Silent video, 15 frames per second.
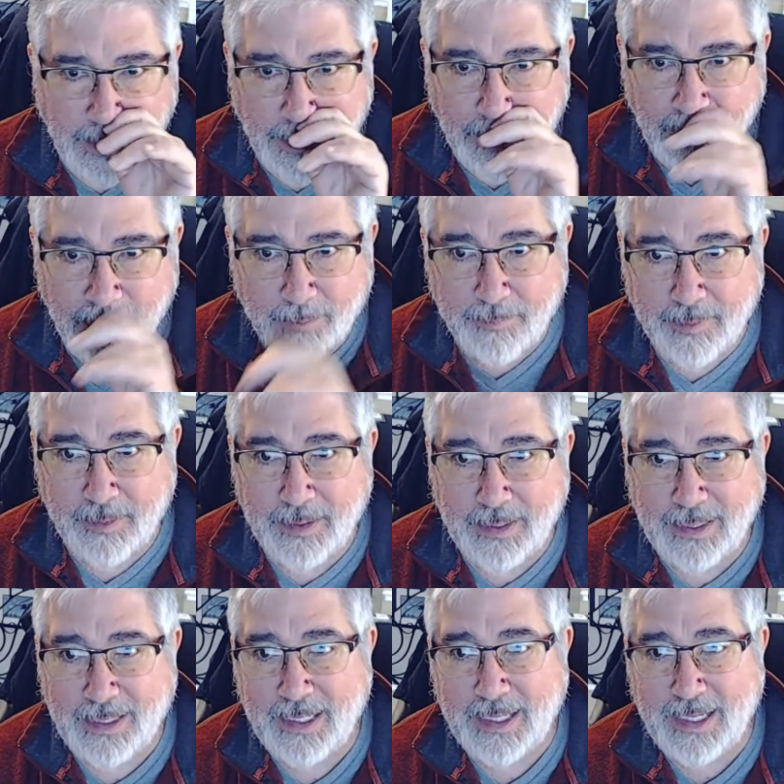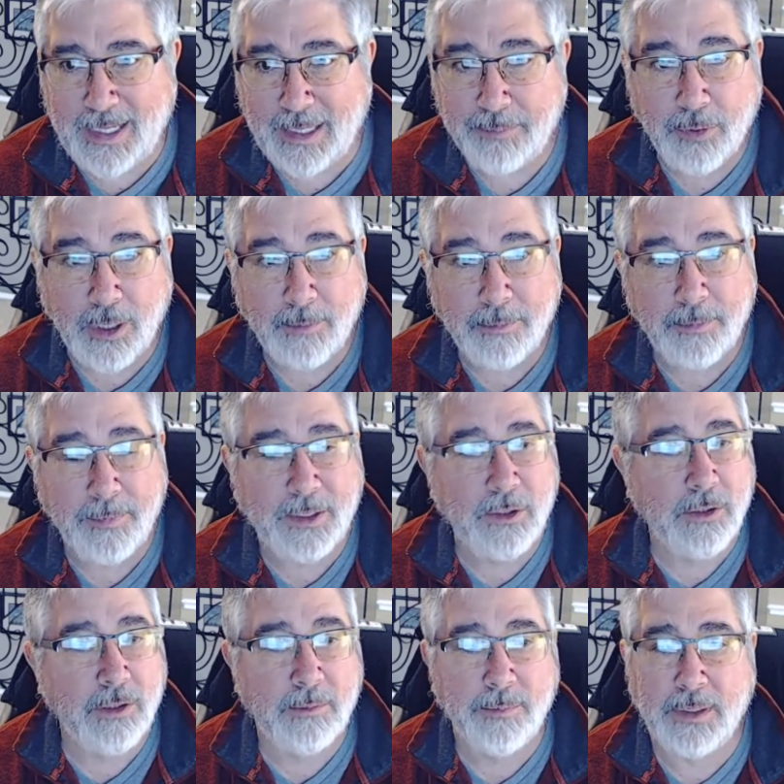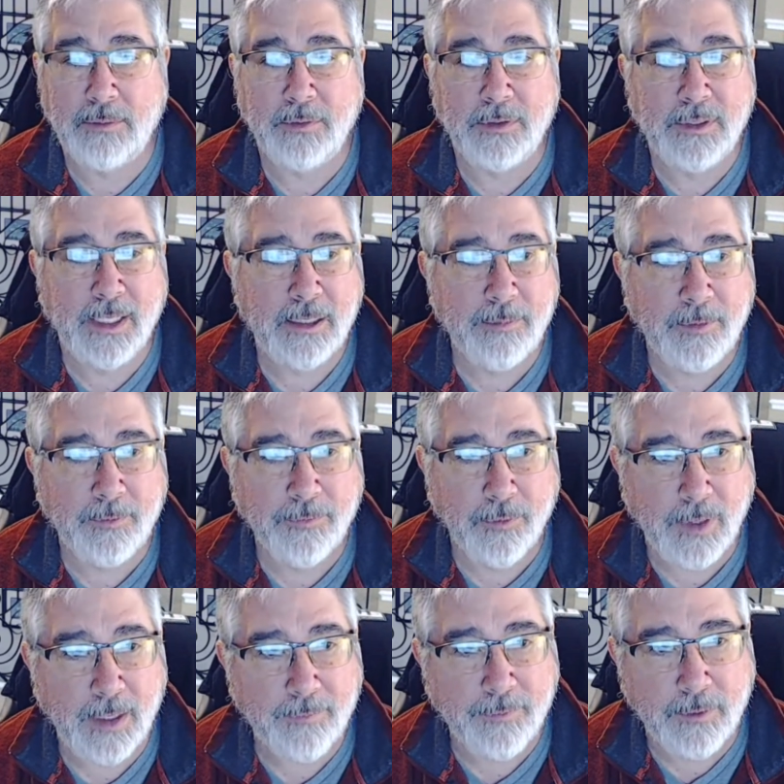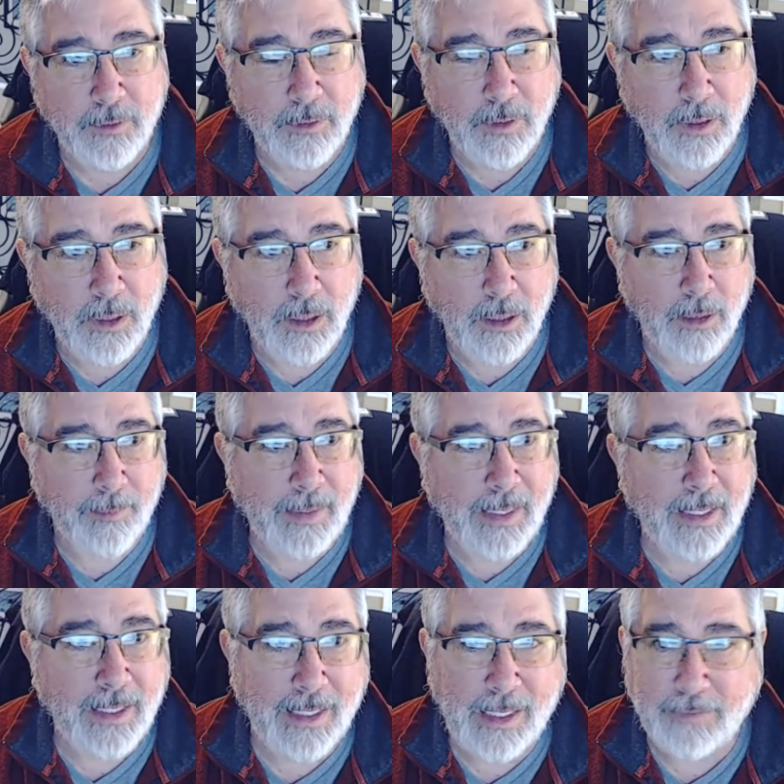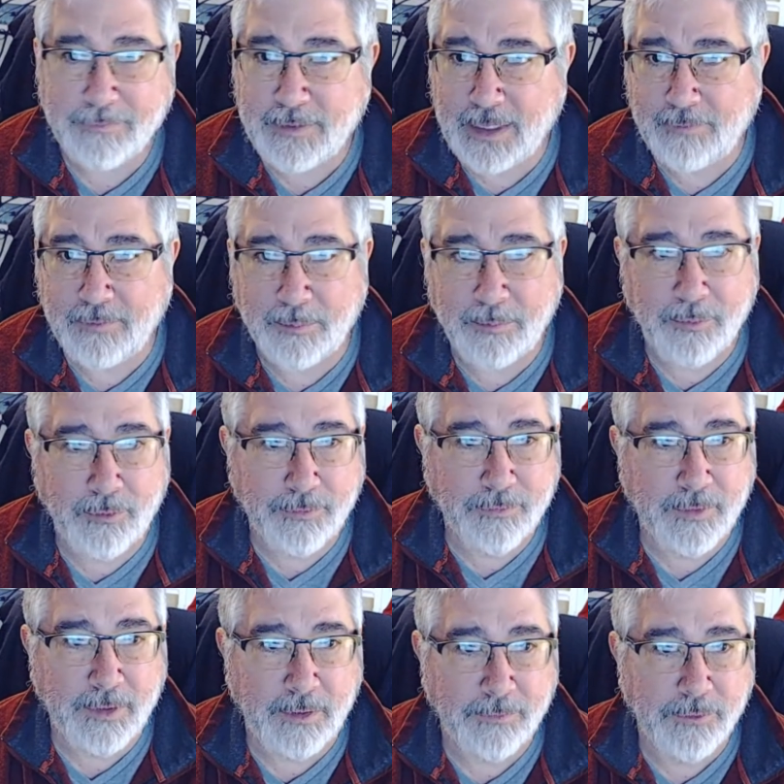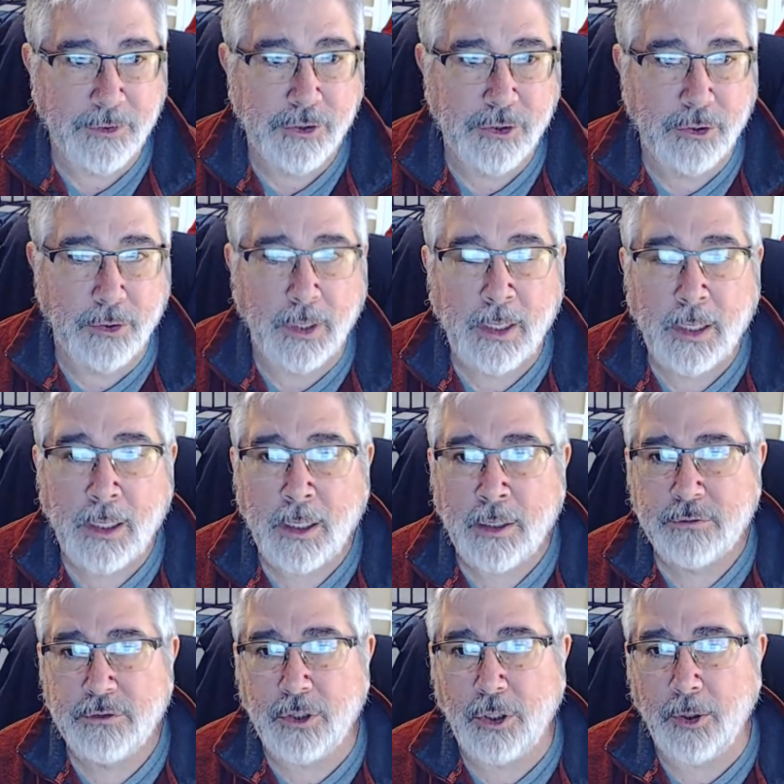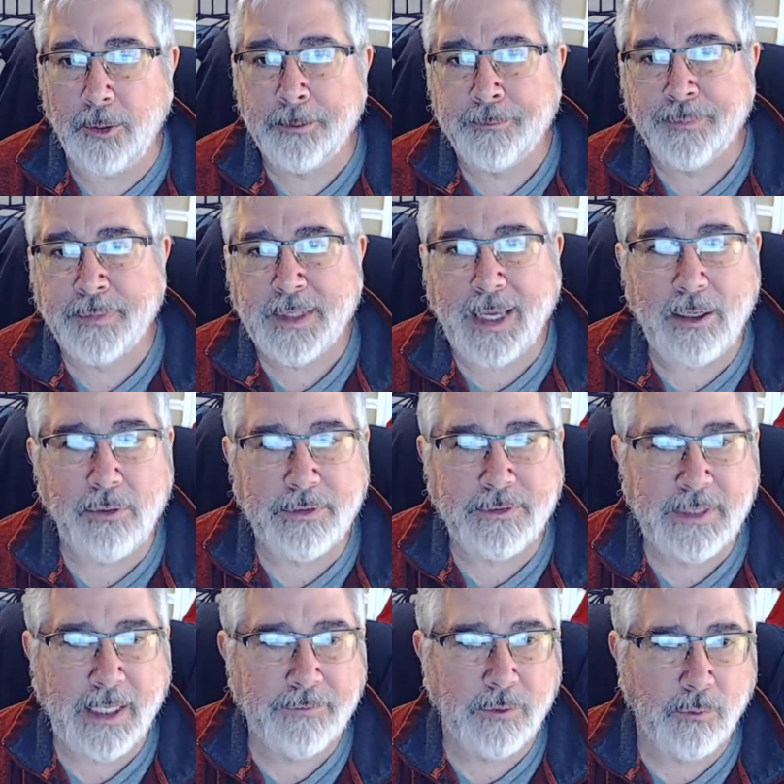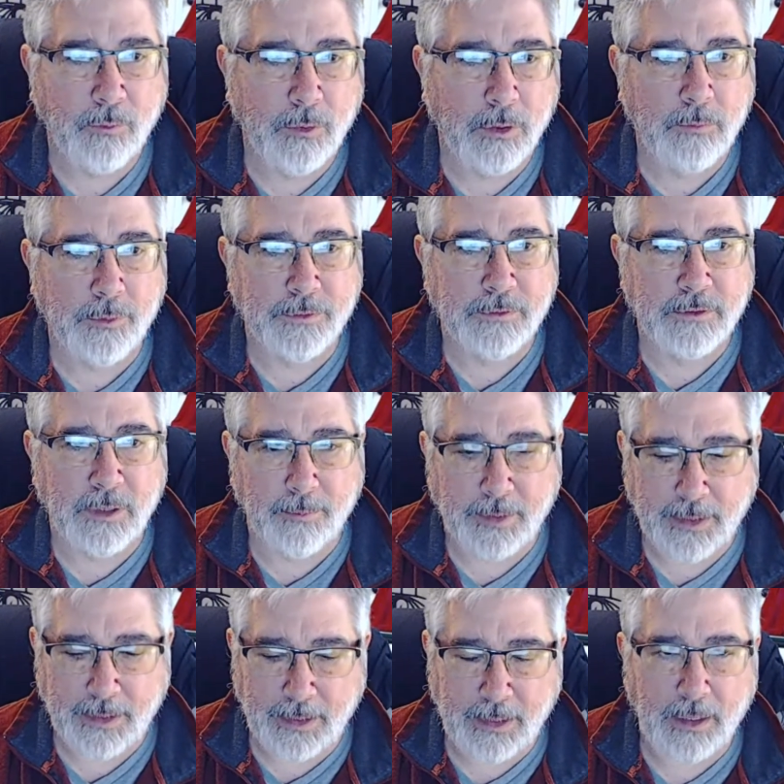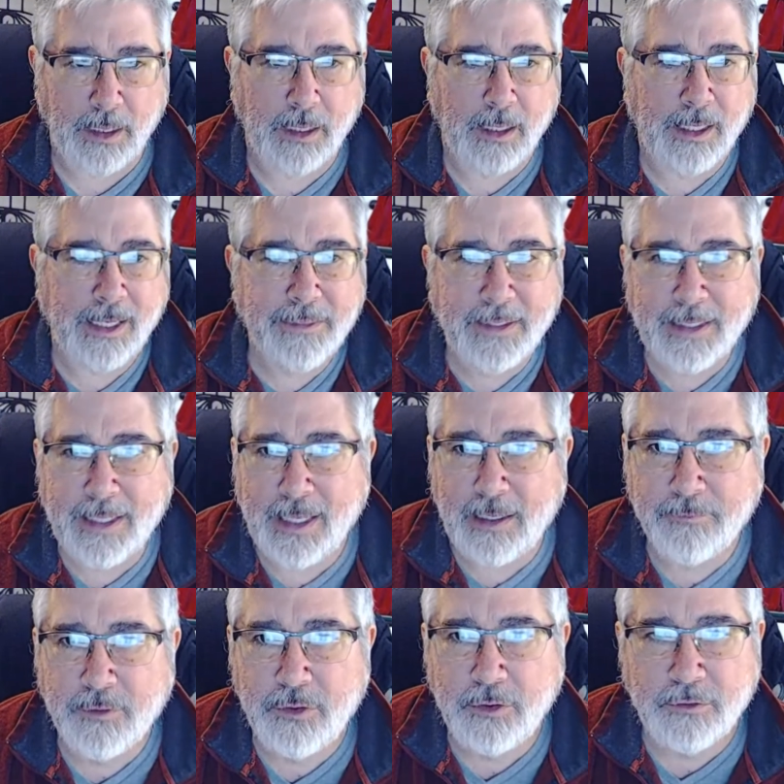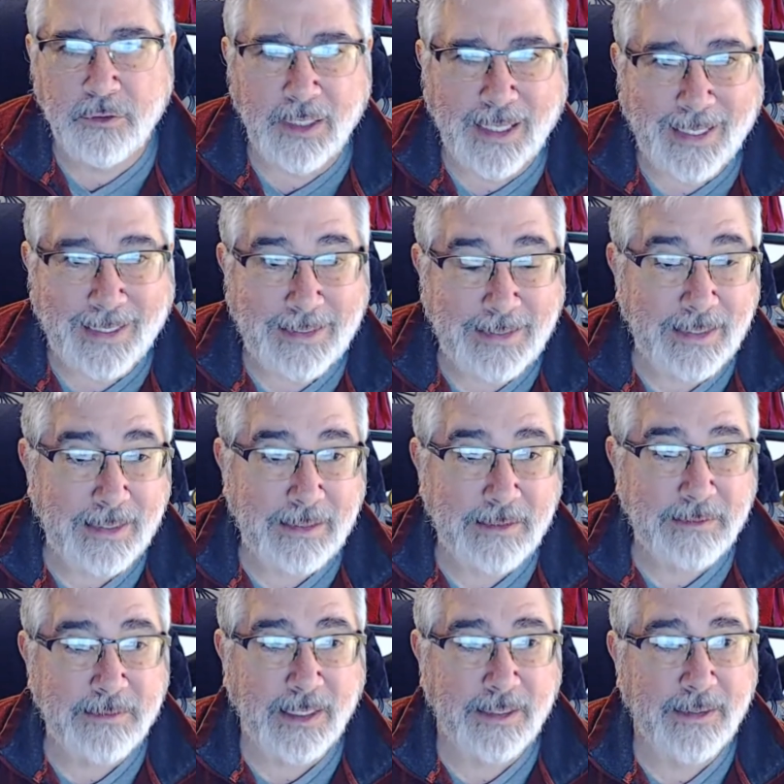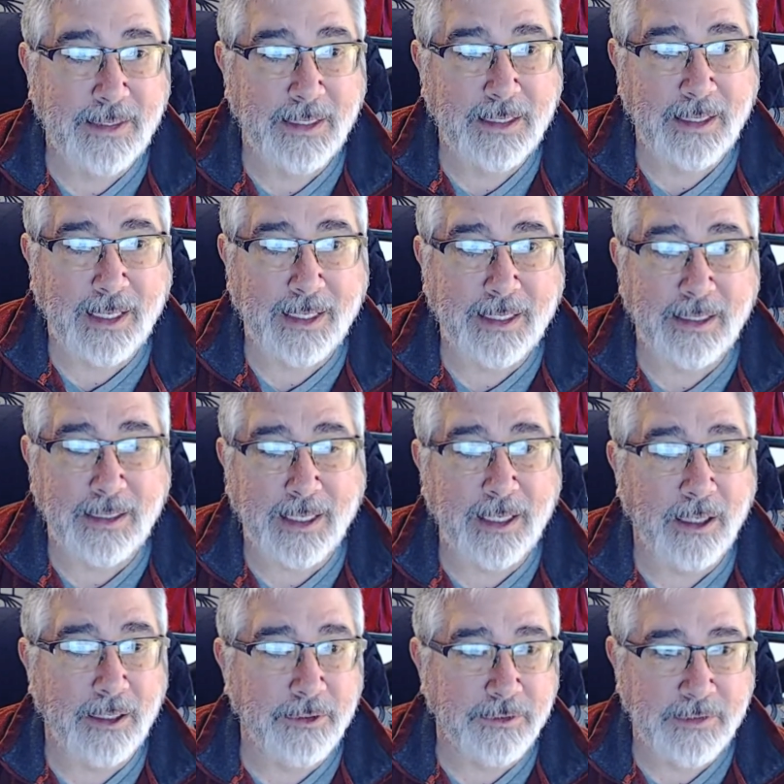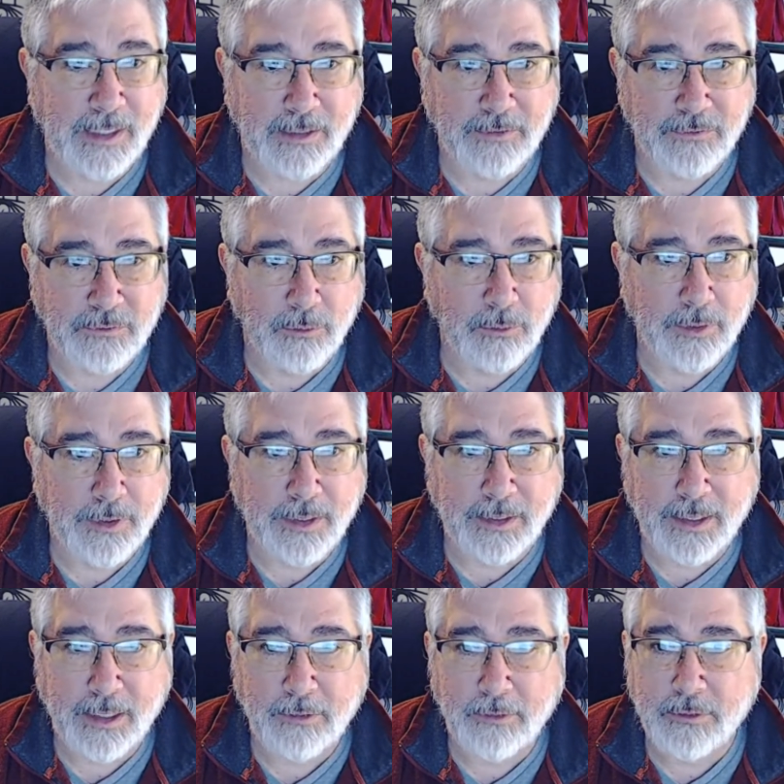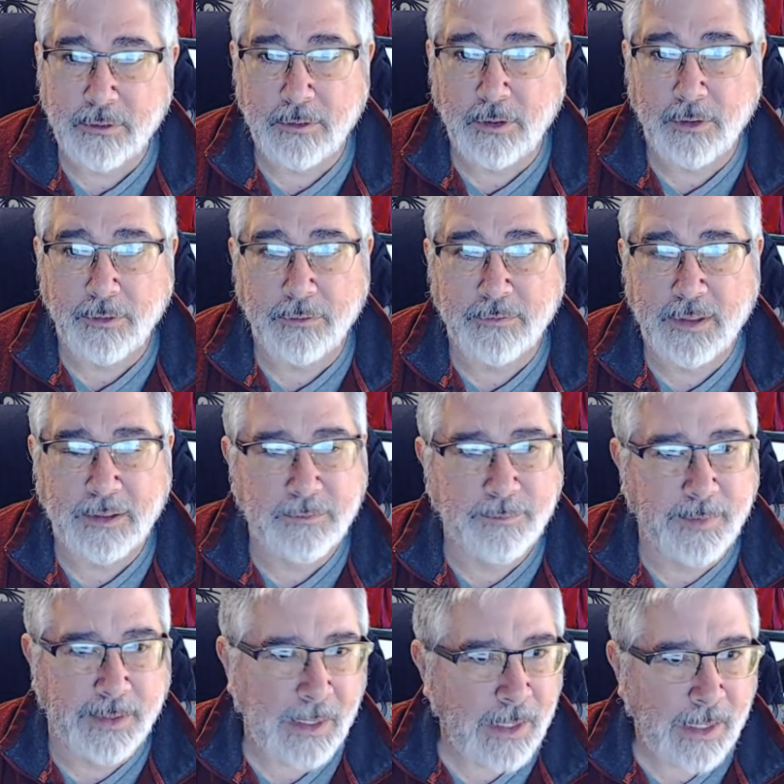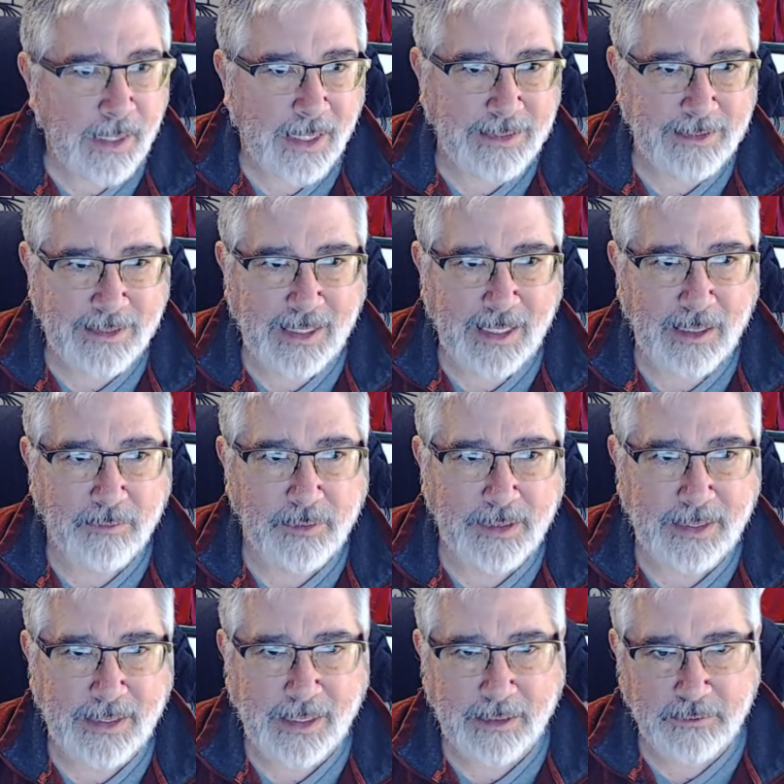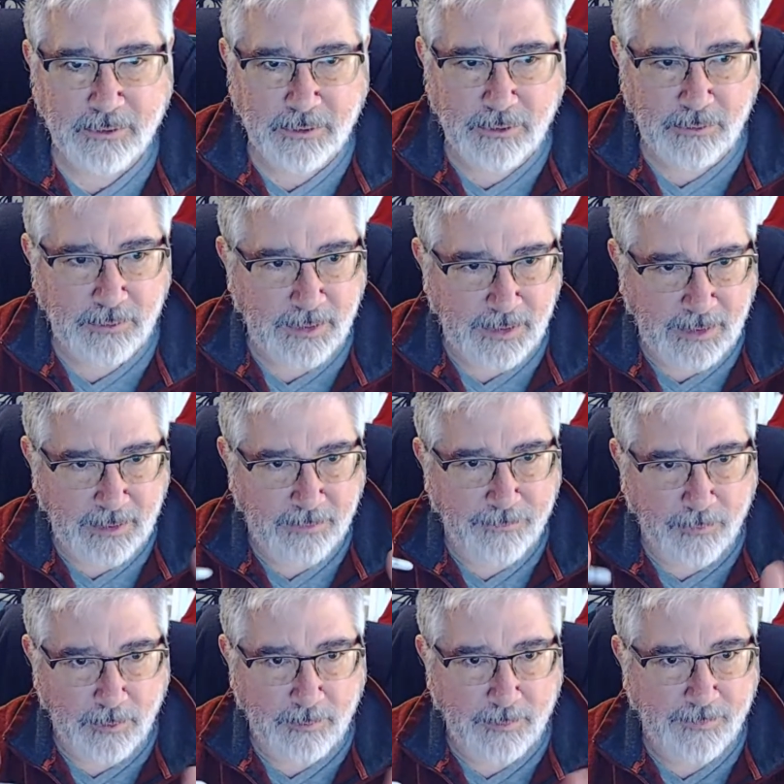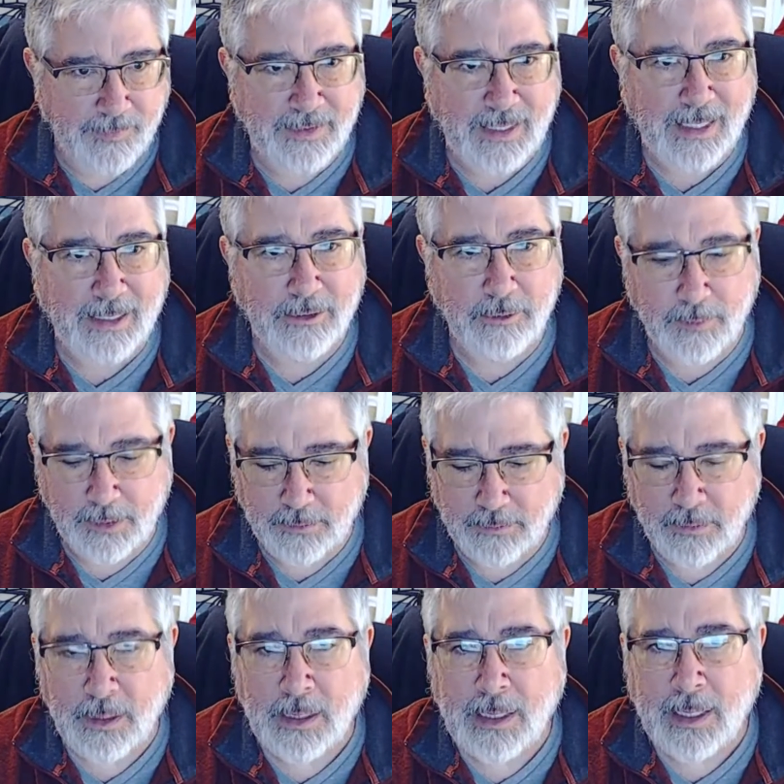I probably could, but it would take me forever. And I'd have to have a proofreader for sure. So I always have to work with somebody. I think I have good ideas. I think I understand story and character and all those things, but I just can't really execute it in the form of a document.